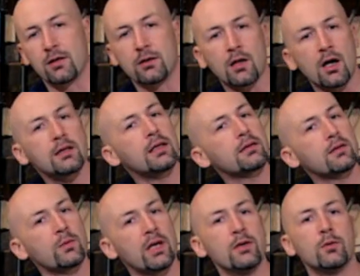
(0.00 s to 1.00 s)
a lot like the
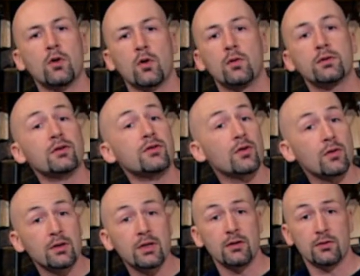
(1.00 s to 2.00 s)
way you would hold a
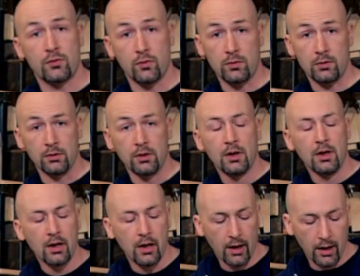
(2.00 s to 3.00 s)
turning tool.
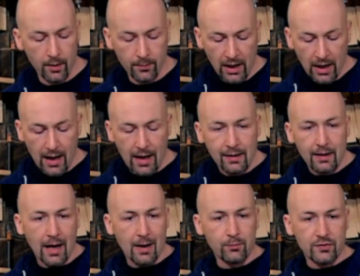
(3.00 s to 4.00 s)
Um,
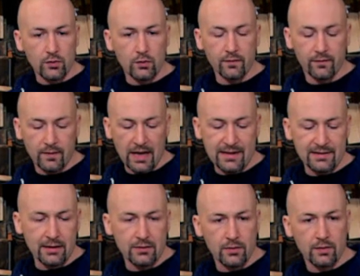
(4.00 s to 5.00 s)
I'm sort of, as
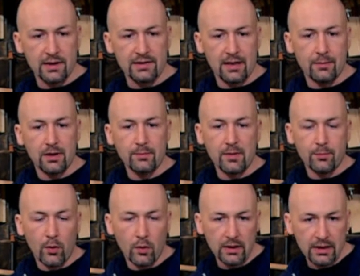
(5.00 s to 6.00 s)
I do this, I'm going to be
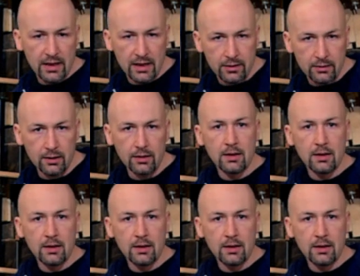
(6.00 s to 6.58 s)
pulling in